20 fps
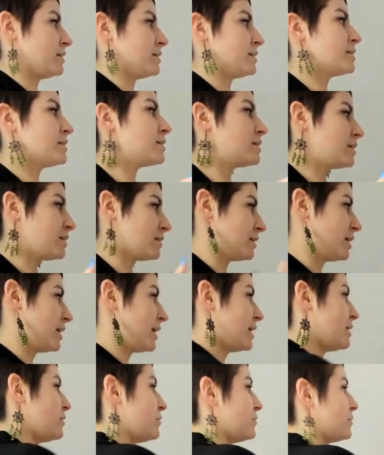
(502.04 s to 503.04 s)
because this is
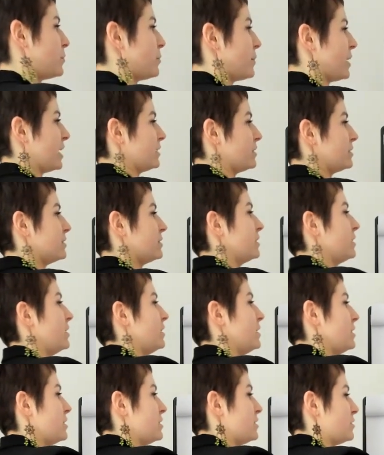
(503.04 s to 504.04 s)
kind of a mess.
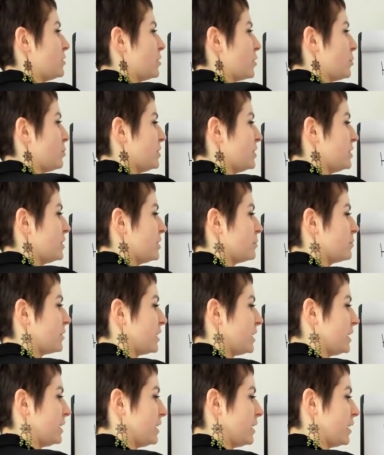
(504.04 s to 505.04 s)
So I'll put them
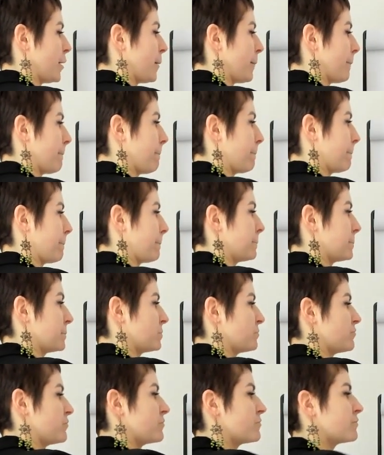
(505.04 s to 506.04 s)
right here.
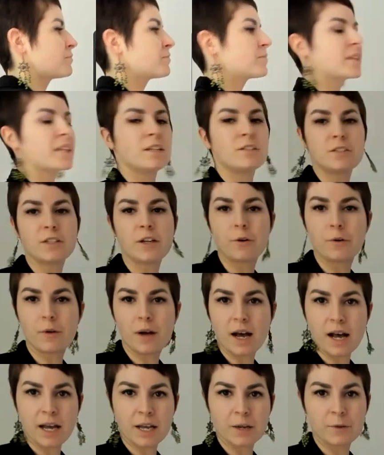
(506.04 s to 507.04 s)
So
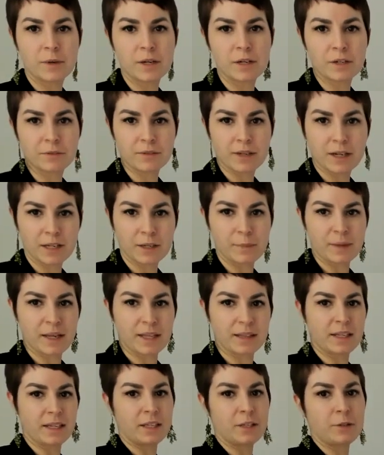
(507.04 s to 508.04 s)
I want to
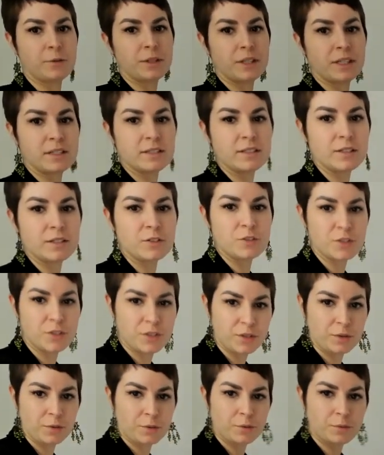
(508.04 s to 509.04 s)
recommend that you listen
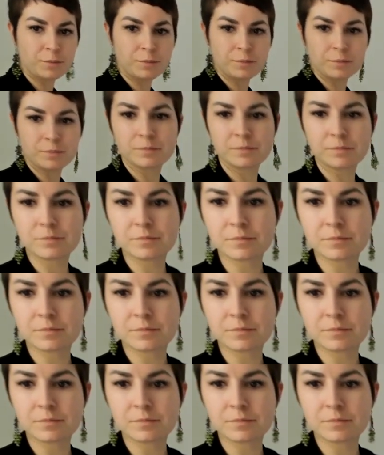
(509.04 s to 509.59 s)
to